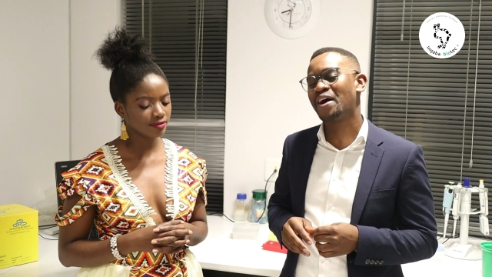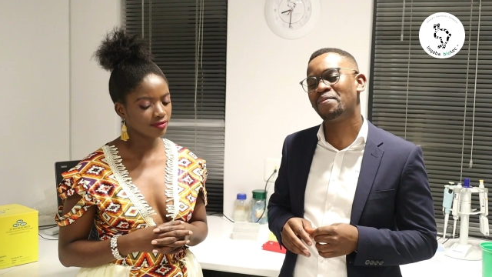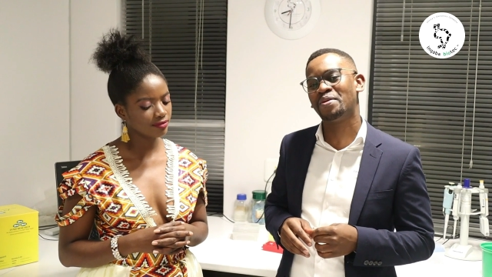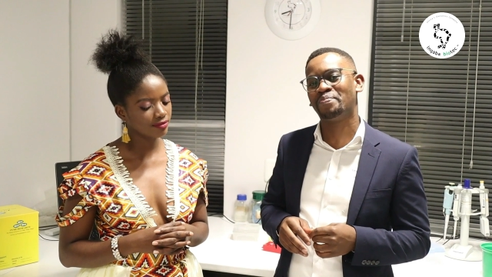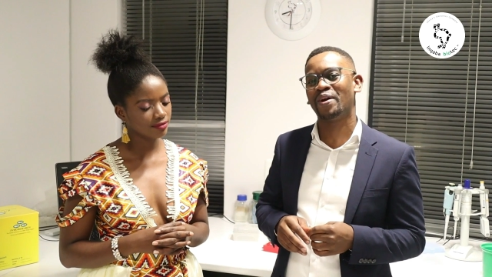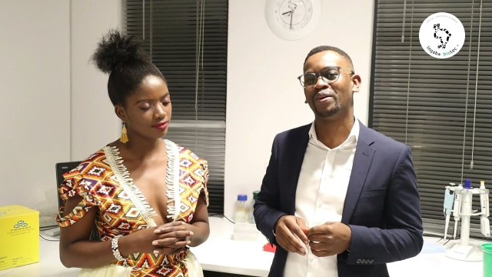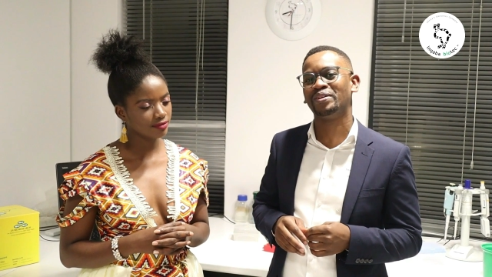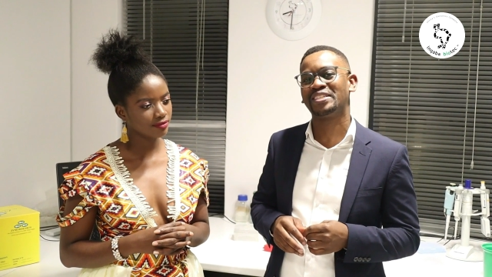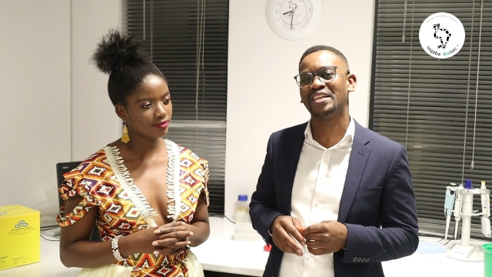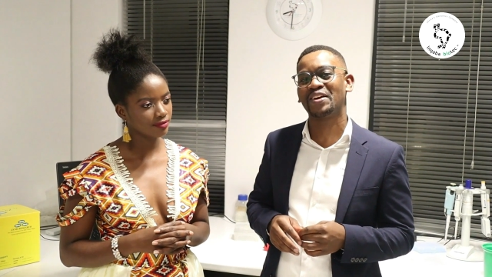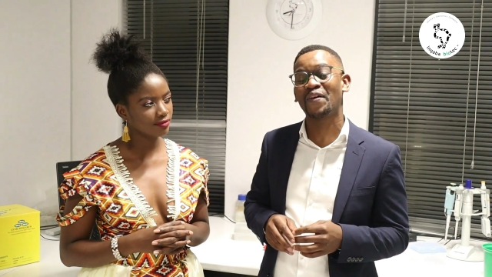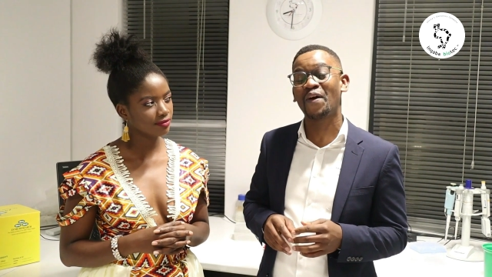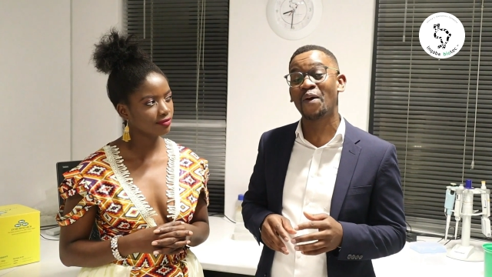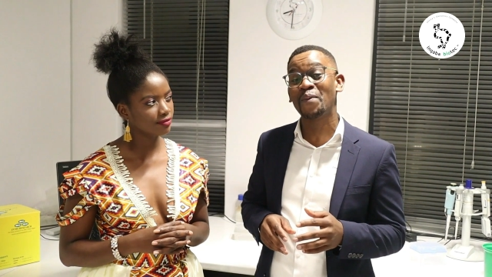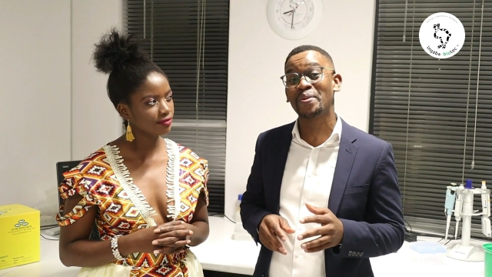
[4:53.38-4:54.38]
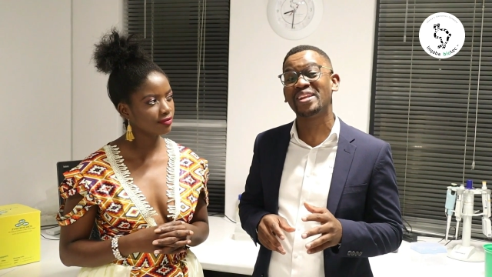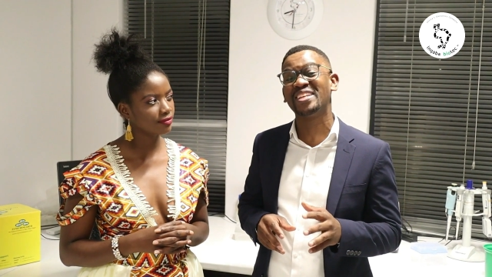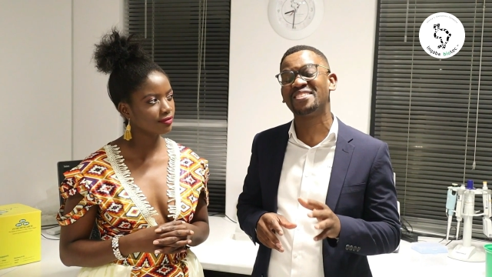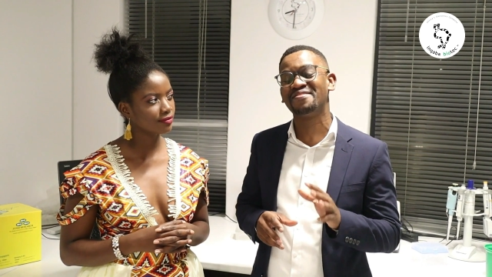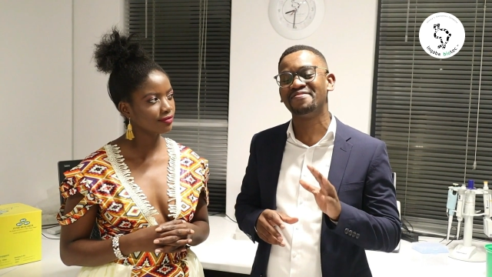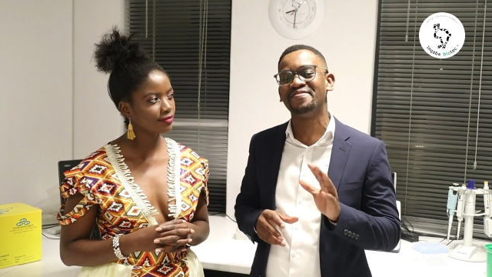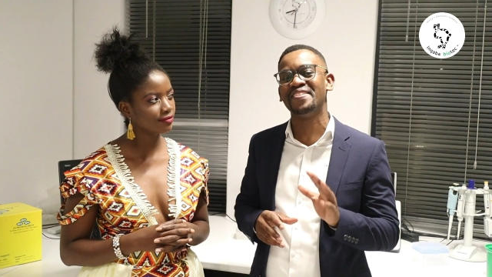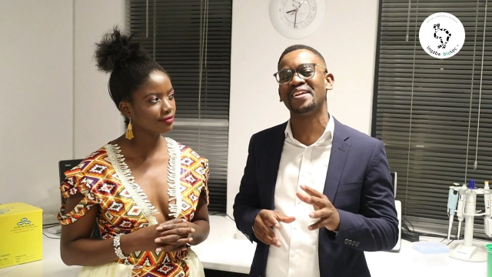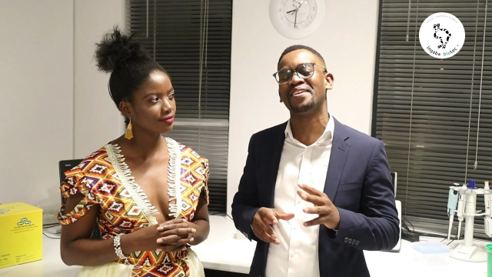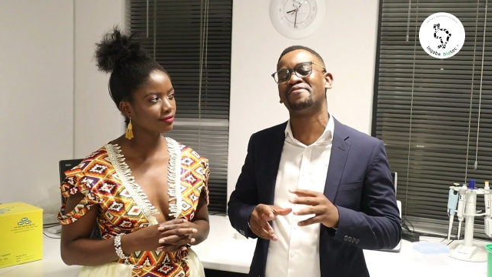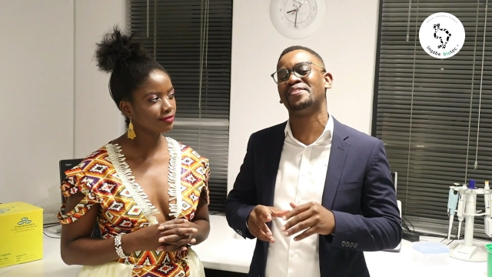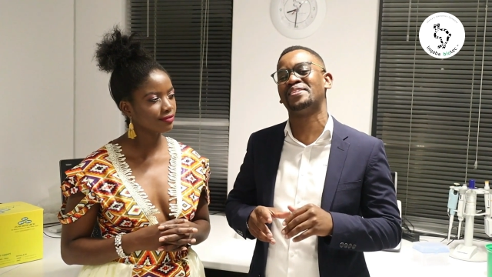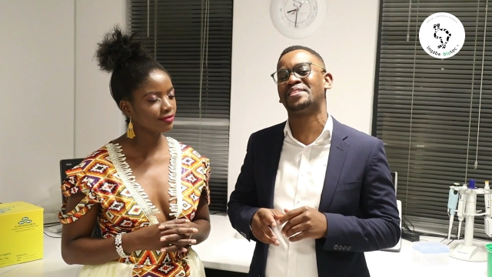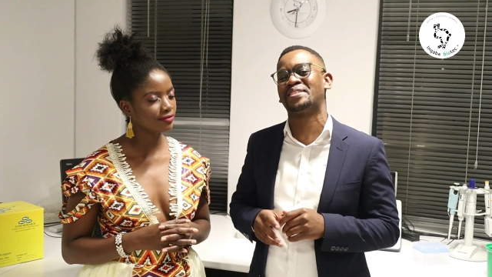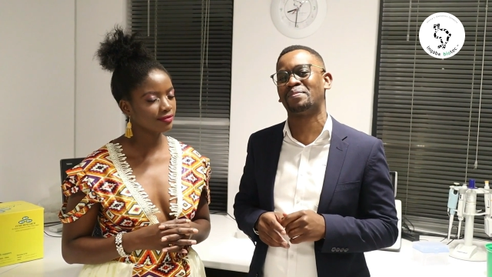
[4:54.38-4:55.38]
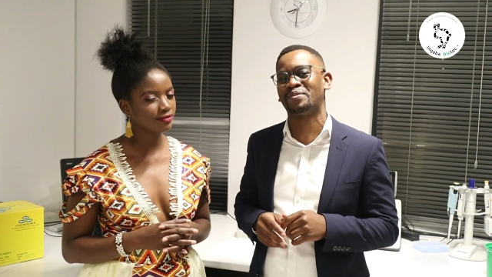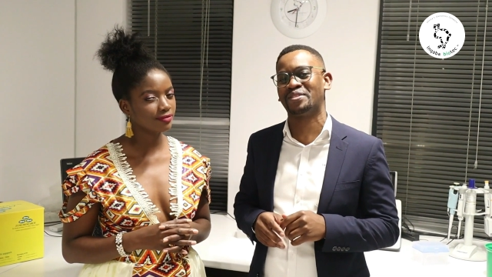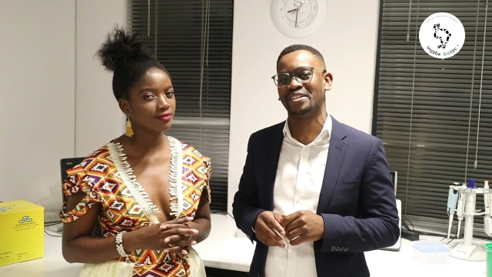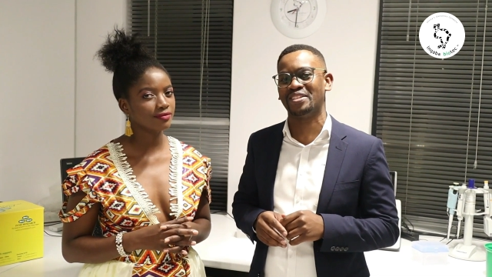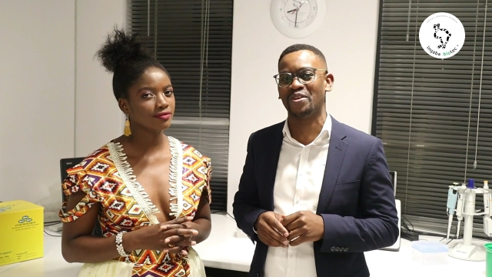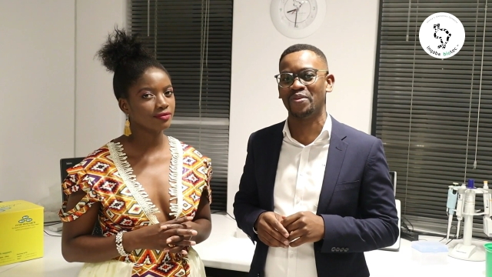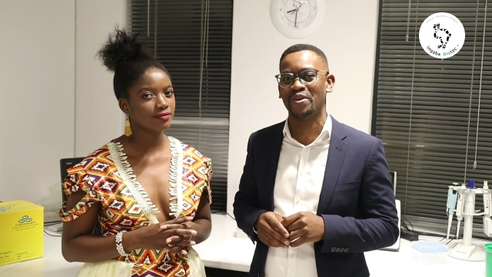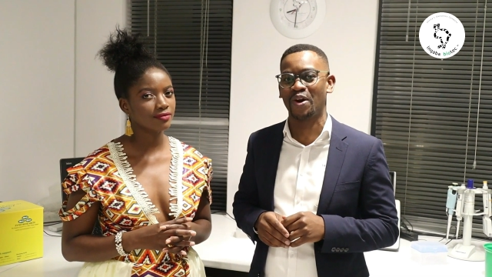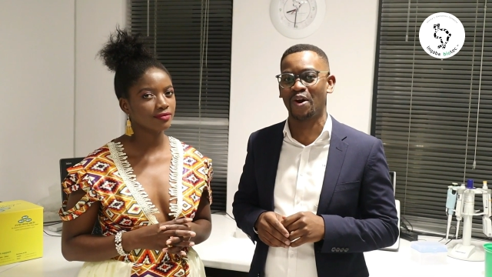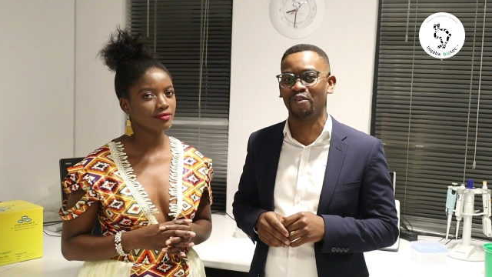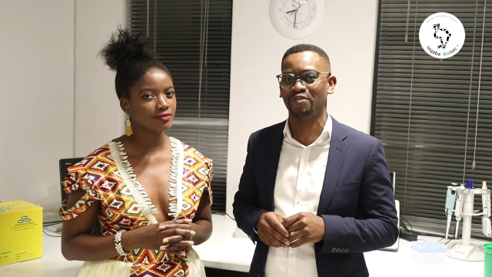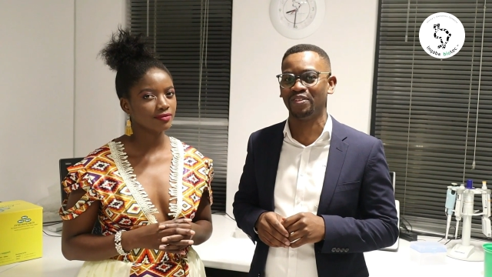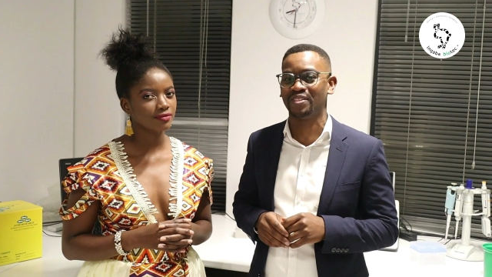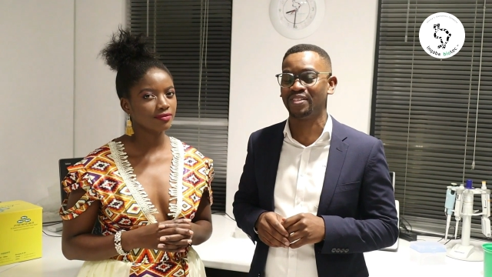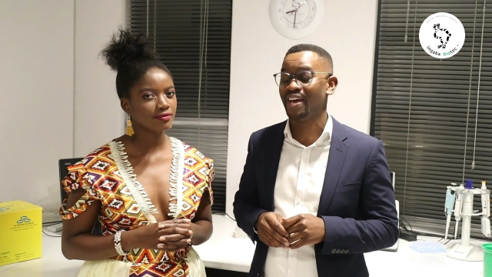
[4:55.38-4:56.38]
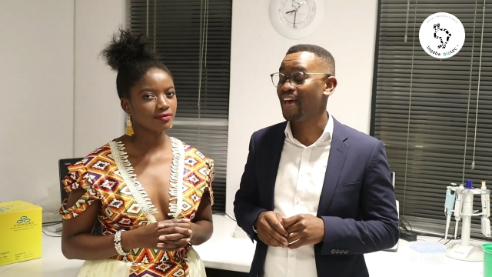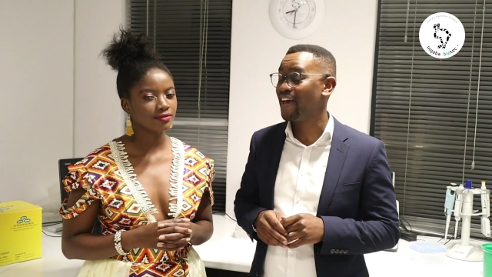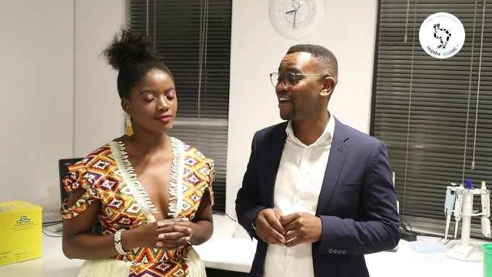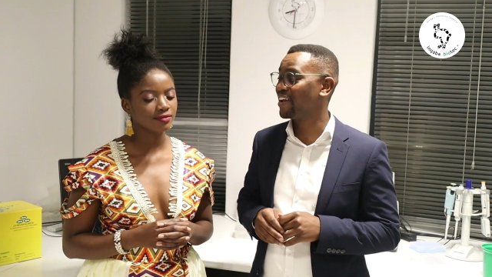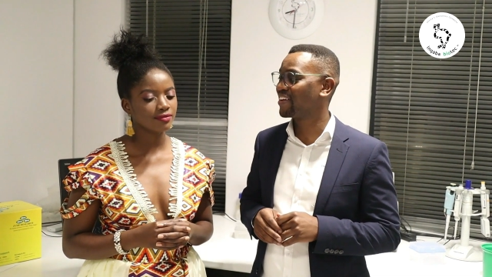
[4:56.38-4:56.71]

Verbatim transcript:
Speaker 1: Inqaba Biotech opened its very first subsidiary office.